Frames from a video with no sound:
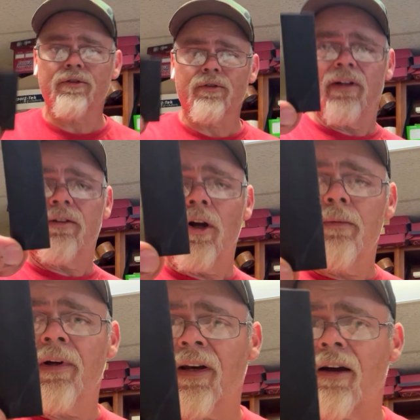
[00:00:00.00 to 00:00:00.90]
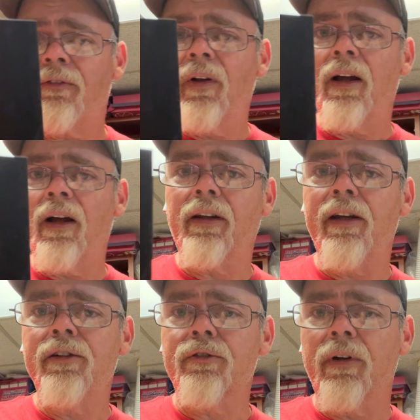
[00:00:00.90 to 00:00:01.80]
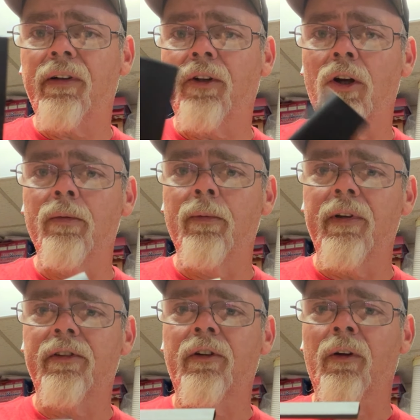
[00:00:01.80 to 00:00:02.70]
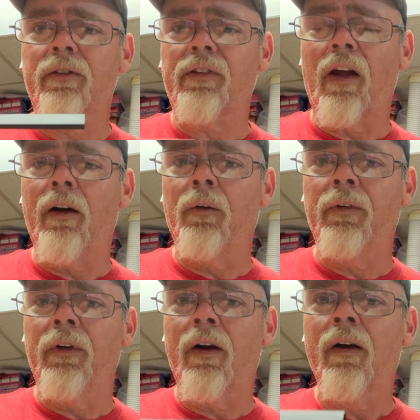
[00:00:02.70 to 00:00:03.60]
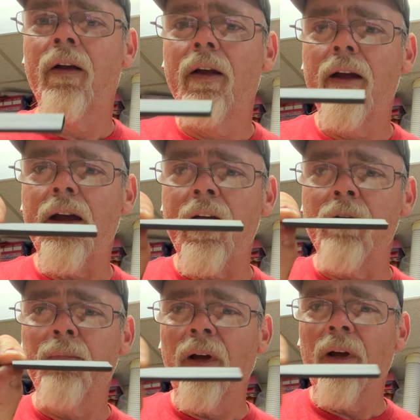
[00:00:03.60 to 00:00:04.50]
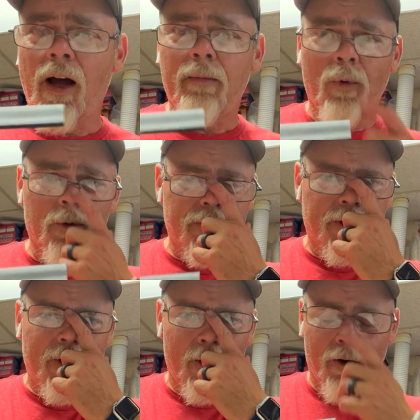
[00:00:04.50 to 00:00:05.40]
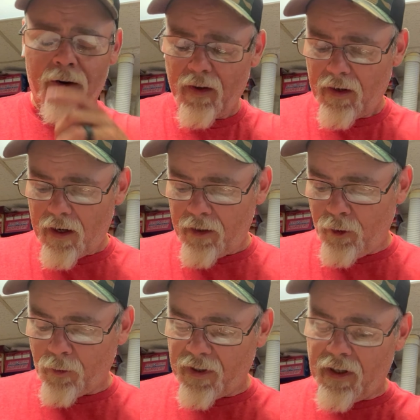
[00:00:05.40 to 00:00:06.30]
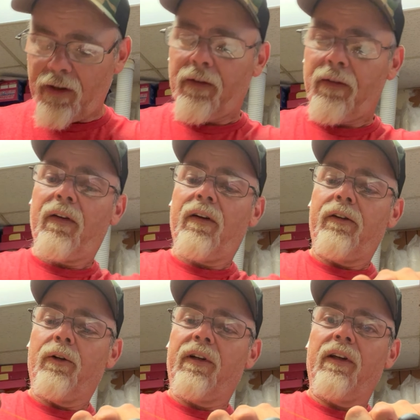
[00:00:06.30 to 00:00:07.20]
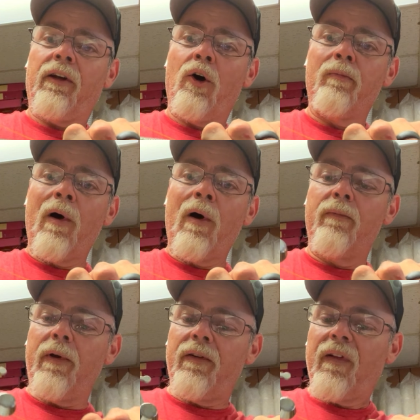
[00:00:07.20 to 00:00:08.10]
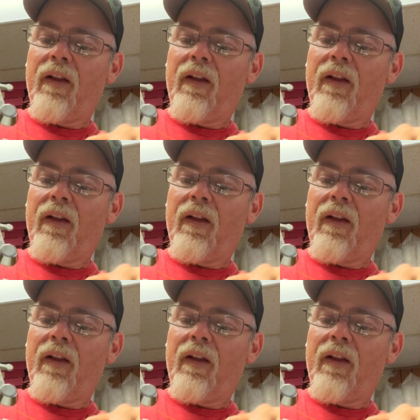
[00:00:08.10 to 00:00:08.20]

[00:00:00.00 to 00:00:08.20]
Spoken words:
shrink tubing, and I feel like the heat shrink tubing is going to stay on there and be a lot more secure, and you'll get no movement.